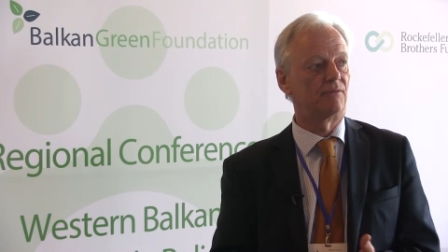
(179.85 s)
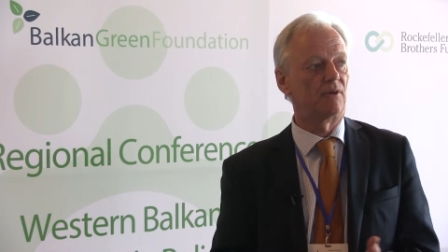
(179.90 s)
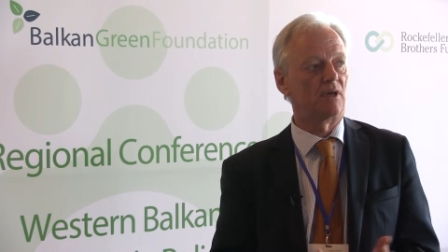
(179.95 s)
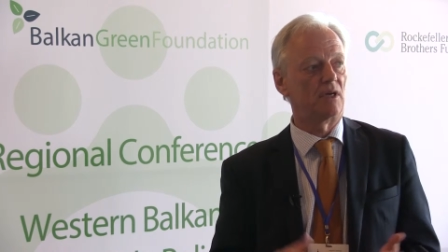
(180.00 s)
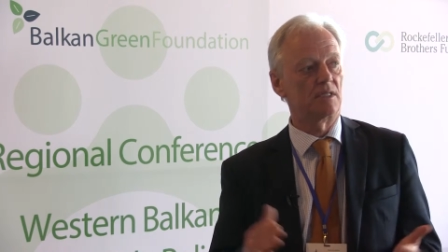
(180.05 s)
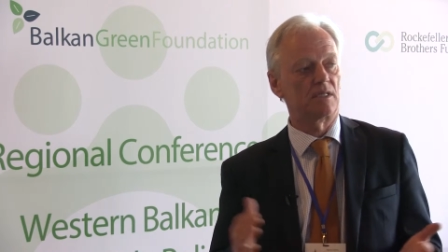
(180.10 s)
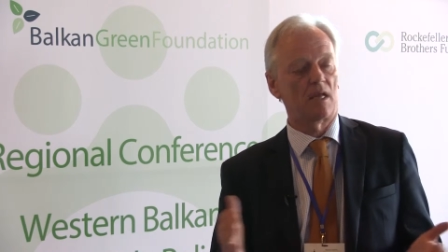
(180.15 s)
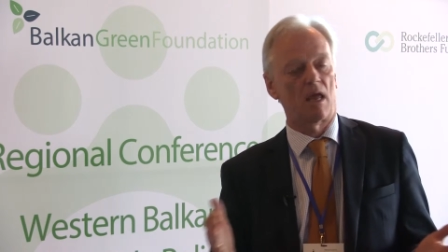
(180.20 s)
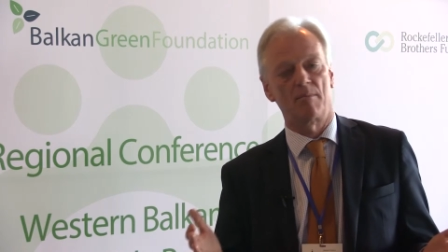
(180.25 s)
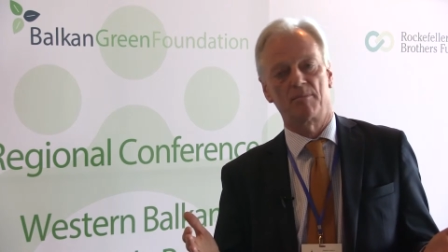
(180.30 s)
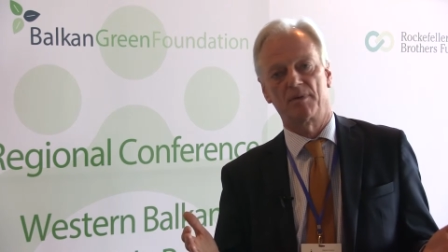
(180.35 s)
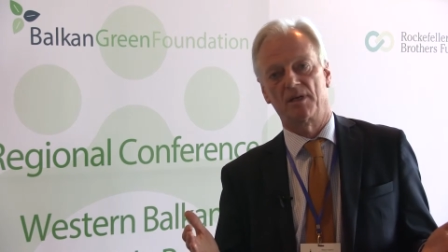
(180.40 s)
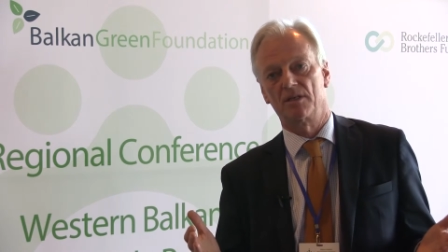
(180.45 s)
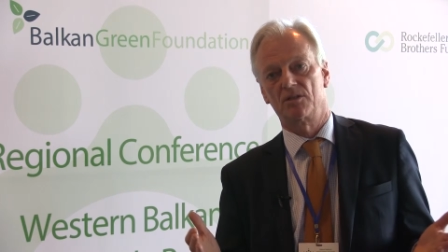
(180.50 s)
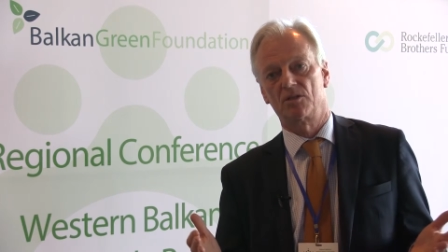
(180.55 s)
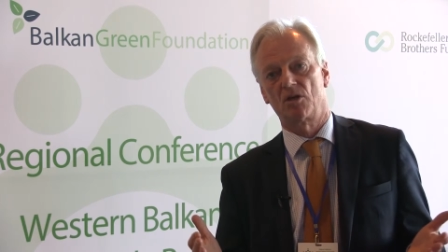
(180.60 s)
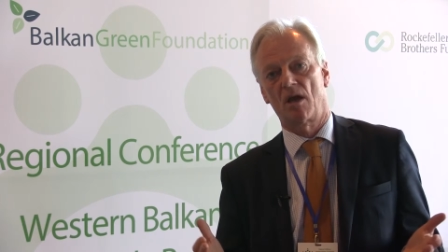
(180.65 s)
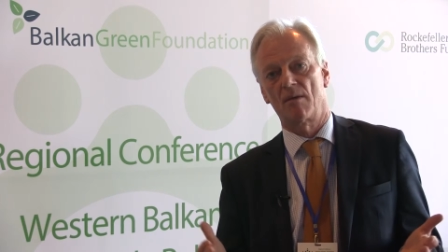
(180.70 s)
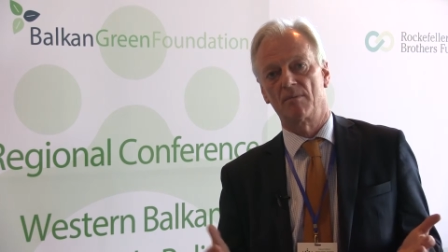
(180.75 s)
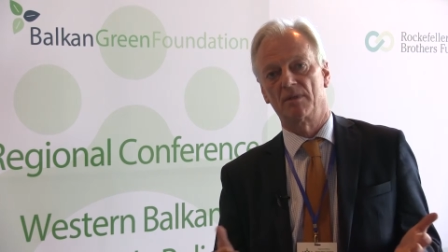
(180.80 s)
For example,
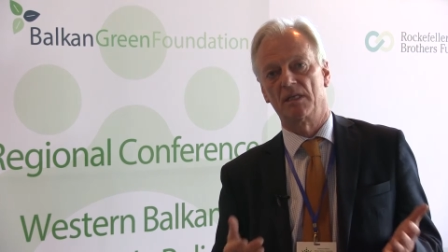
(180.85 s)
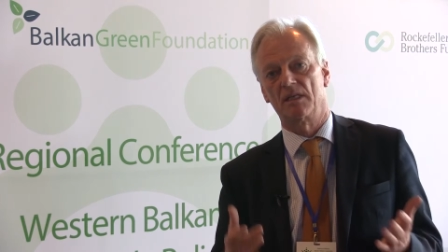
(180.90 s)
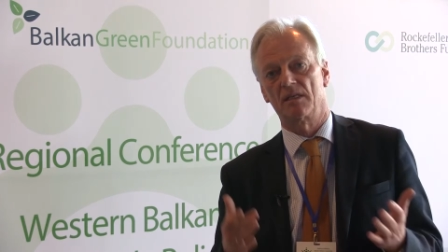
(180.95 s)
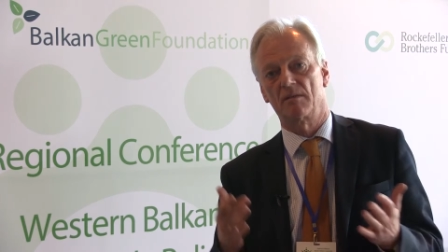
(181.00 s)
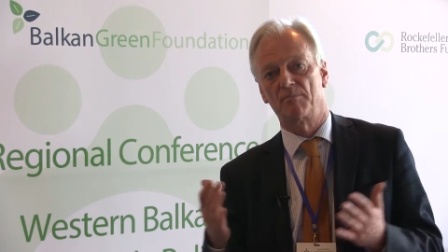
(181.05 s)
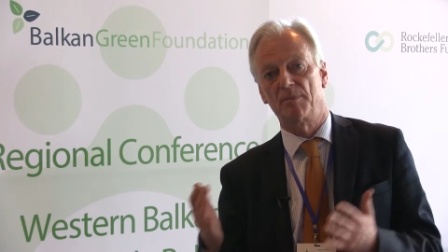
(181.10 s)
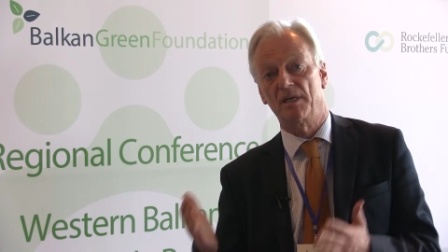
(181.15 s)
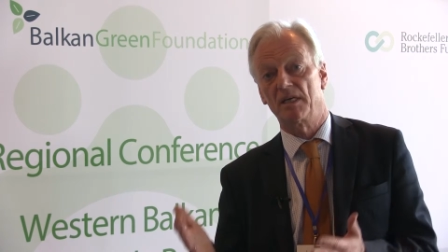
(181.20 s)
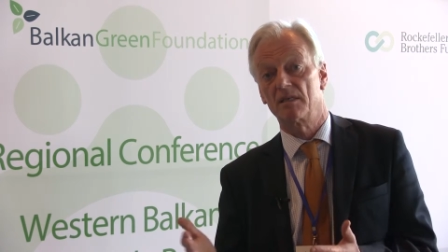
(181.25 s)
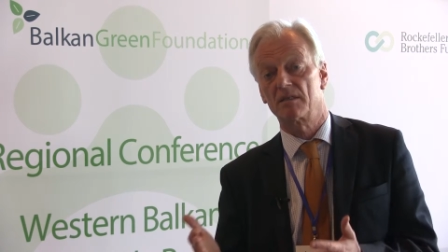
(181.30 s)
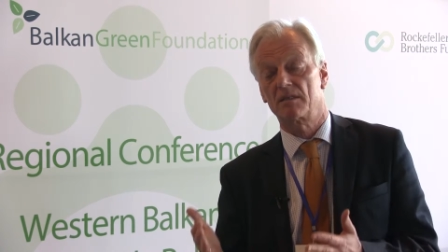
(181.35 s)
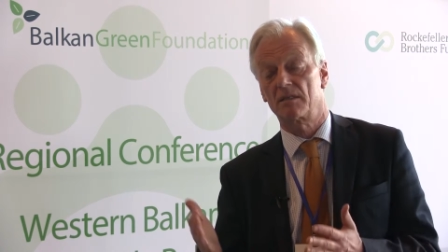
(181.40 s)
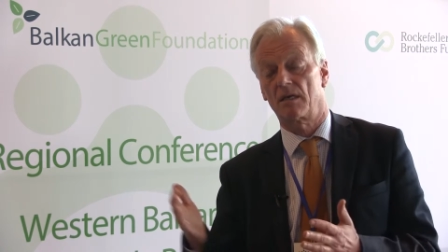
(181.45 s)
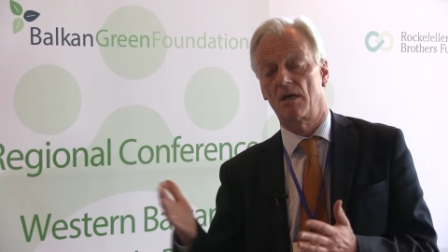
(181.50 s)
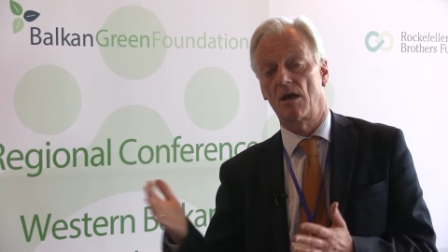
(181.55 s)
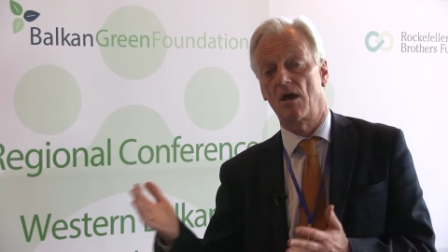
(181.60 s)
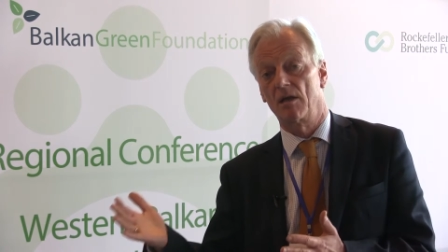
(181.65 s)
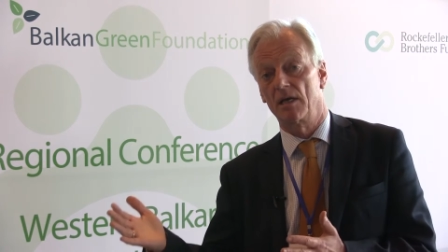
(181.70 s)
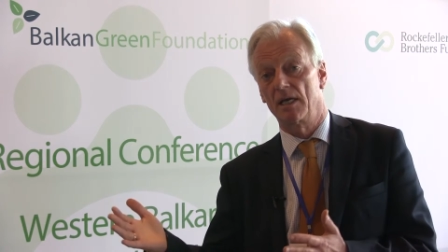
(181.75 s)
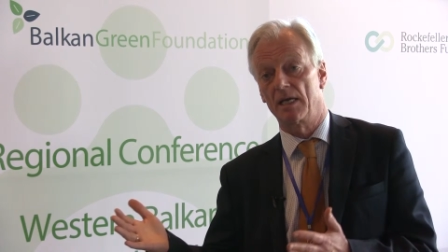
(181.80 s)
in Germany, the biggest
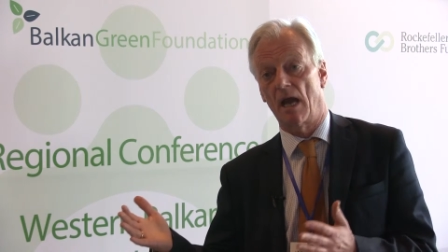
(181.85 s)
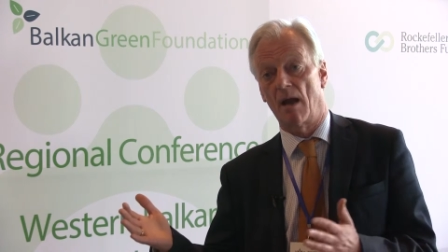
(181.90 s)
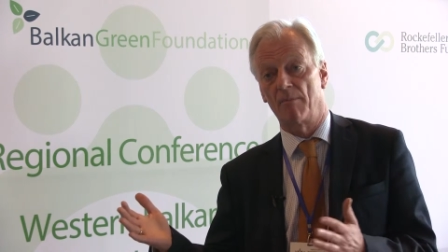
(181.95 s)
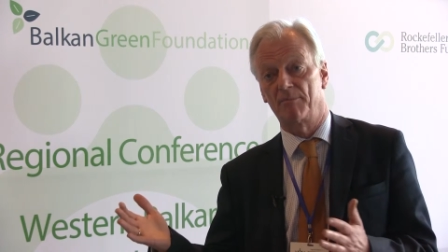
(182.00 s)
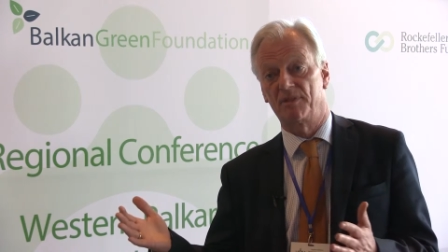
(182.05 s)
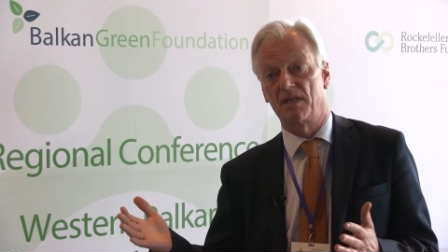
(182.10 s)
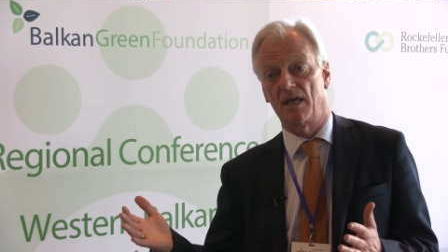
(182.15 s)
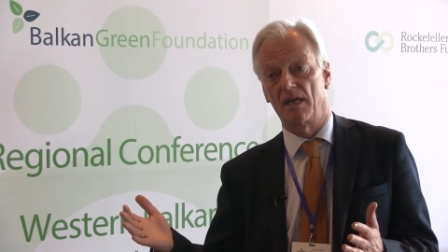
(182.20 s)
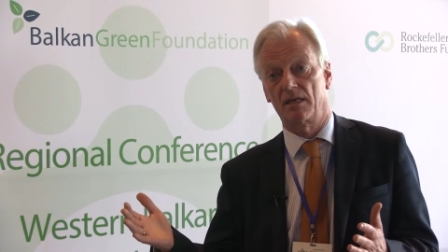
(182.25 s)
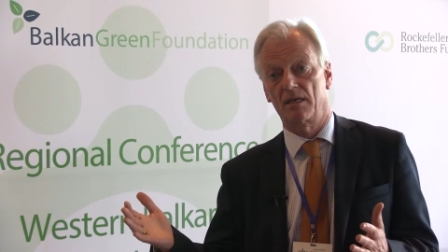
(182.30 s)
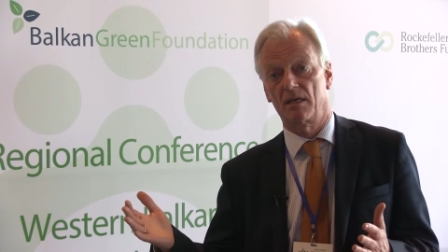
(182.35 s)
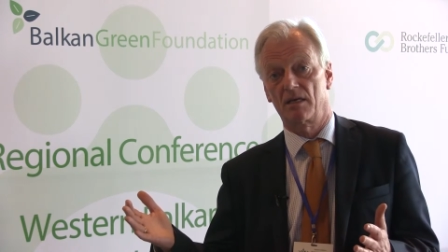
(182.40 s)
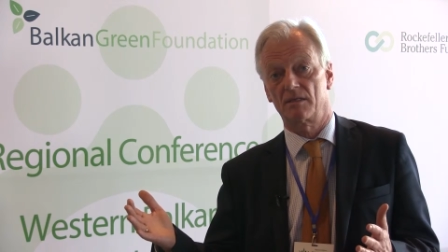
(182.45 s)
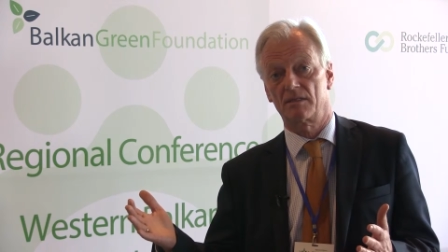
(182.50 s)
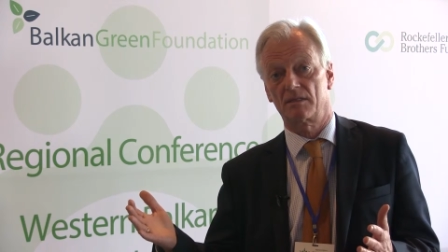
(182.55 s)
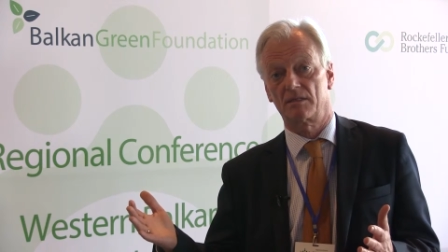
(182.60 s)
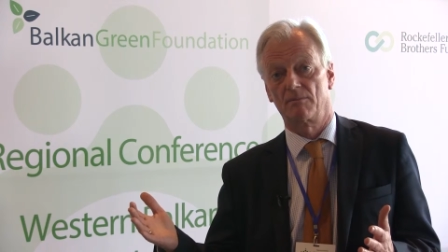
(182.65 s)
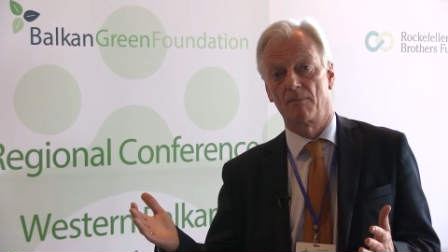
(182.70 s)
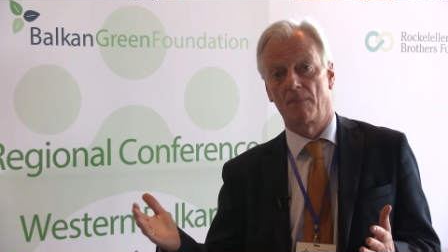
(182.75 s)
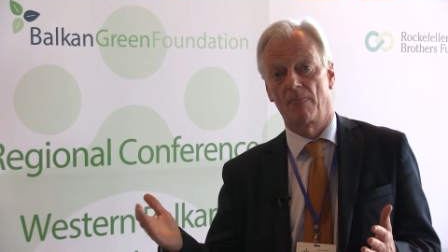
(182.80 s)
early
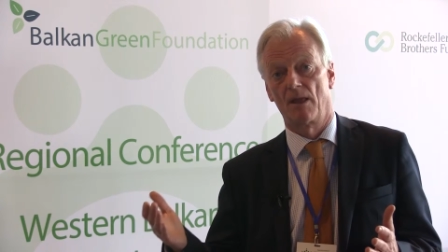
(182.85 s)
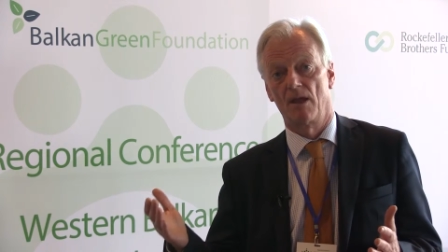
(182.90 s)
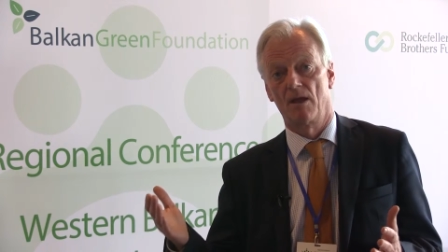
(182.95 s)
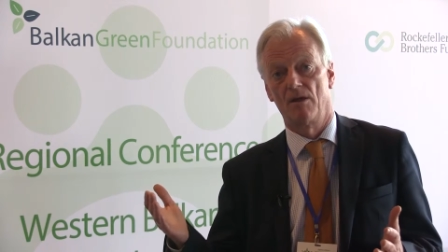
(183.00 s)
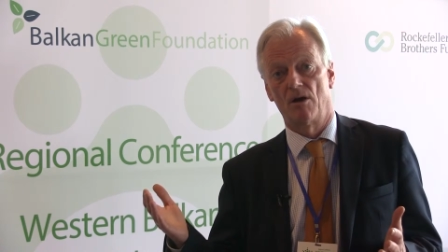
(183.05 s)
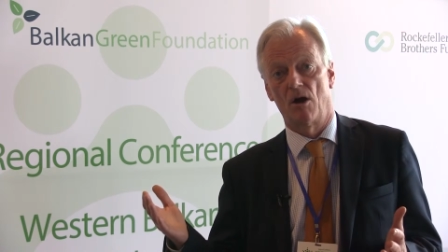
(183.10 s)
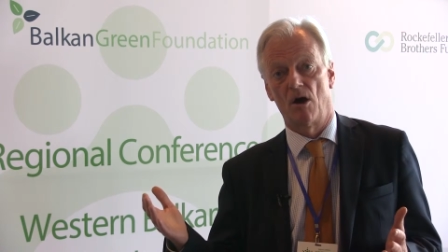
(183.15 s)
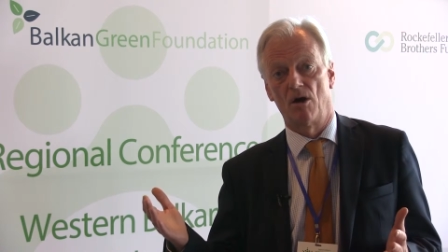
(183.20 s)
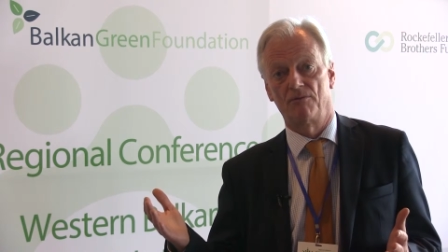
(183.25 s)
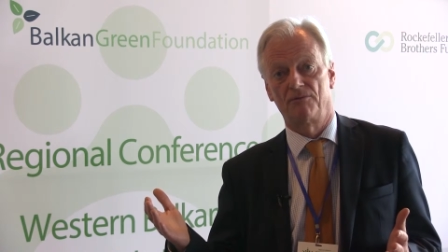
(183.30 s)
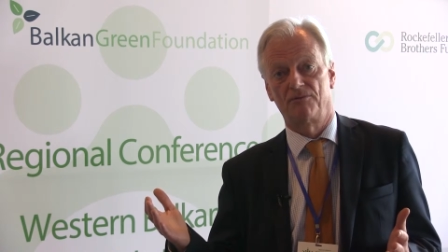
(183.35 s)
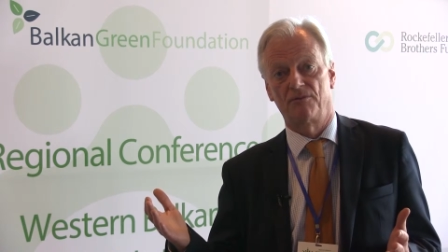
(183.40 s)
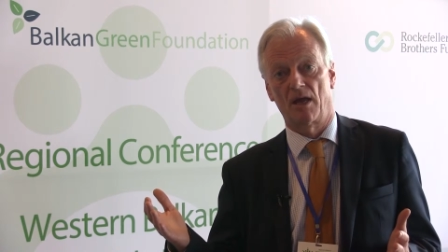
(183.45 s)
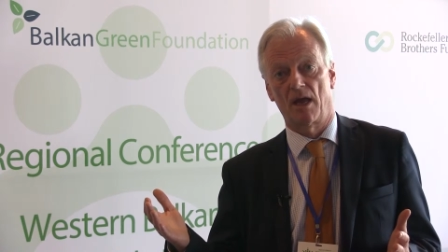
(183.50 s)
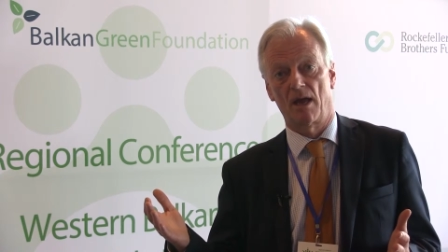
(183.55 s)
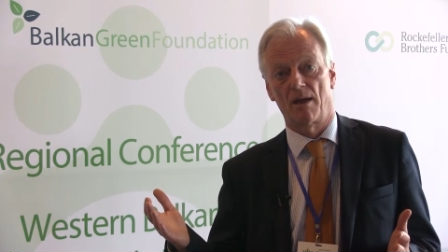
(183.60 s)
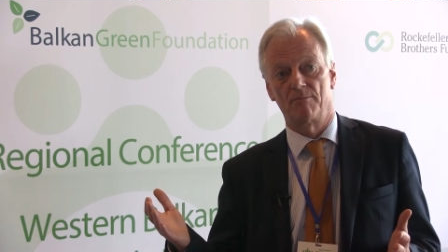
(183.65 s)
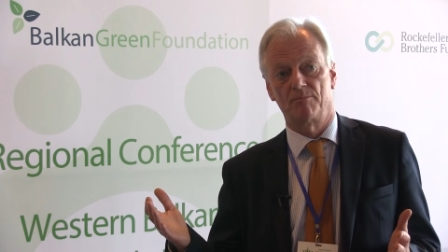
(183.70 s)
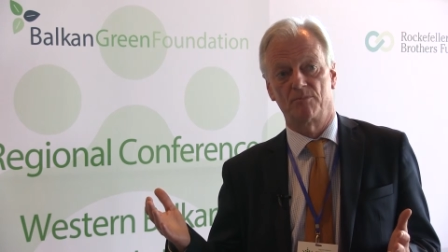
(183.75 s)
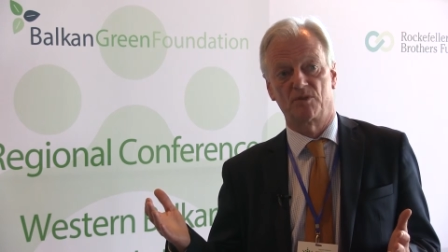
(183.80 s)
uptakers of
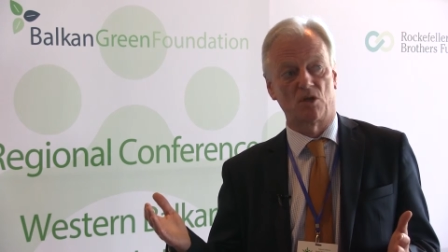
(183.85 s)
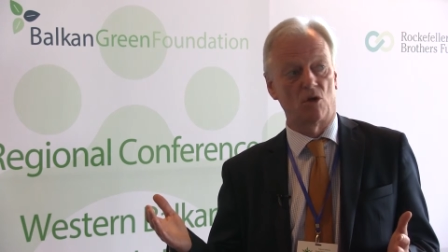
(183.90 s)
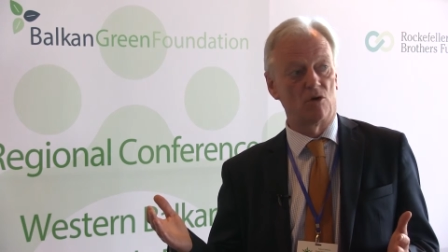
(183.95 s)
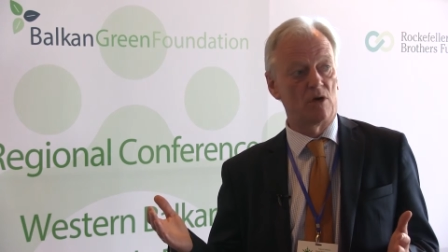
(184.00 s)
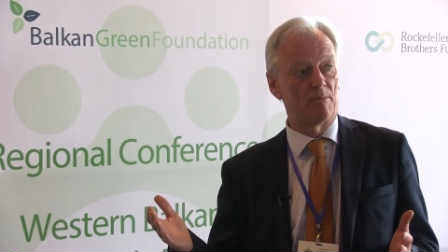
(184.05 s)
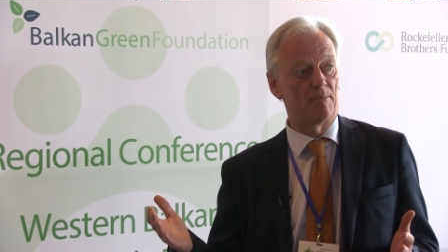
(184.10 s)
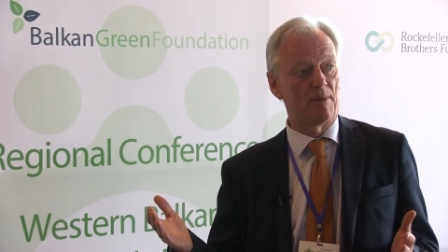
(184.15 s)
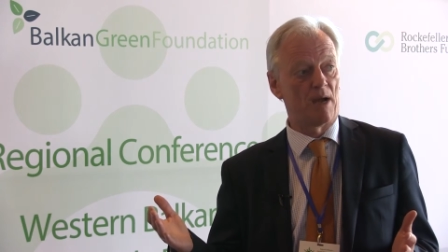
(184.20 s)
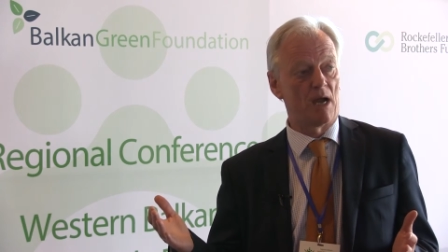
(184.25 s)
solar